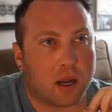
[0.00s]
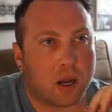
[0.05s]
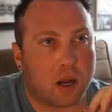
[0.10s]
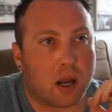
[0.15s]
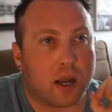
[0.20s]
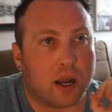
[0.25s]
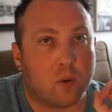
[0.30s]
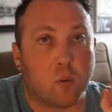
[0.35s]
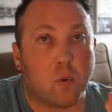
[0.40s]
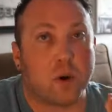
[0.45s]

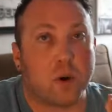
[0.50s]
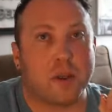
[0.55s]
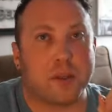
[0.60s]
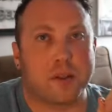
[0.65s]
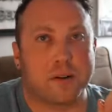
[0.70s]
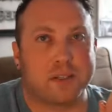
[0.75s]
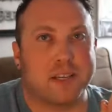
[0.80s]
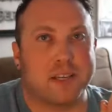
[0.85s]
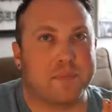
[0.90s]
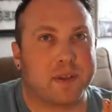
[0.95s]
And one
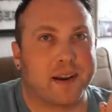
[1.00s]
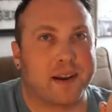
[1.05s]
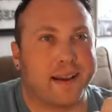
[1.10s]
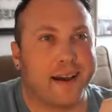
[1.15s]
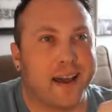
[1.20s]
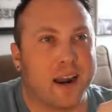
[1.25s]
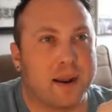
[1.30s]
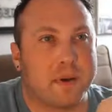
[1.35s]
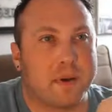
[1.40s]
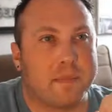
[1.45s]
other tip that I
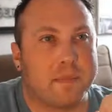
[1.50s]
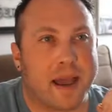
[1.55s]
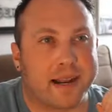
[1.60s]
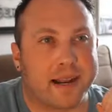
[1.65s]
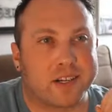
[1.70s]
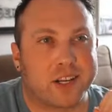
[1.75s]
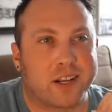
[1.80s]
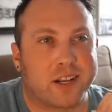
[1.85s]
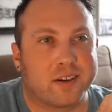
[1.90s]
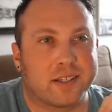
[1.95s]
got in my back
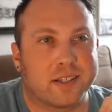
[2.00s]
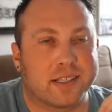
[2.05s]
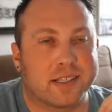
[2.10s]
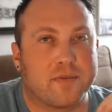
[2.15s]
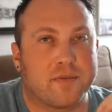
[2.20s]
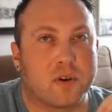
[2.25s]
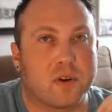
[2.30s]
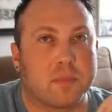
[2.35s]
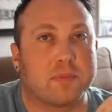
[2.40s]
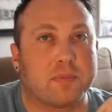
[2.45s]
channel is
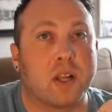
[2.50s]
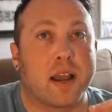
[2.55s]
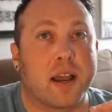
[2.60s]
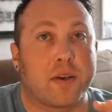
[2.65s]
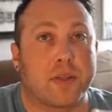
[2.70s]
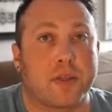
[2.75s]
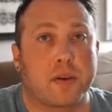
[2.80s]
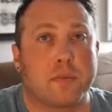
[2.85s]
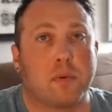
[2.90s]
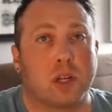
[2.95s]
if you're
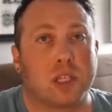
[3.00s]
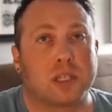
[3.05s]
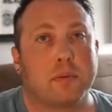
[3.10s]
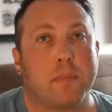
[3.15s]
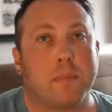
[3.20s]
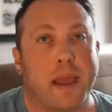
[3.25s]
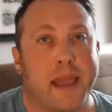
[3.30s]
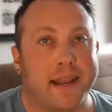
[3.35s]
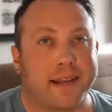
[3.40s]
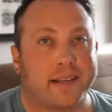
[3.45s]
applying through multiple
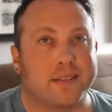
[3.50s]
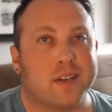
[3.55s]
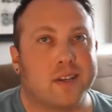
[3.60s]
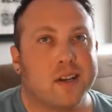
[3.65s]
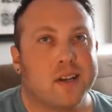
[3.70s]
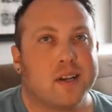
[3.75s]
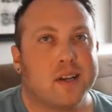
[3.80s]
banks,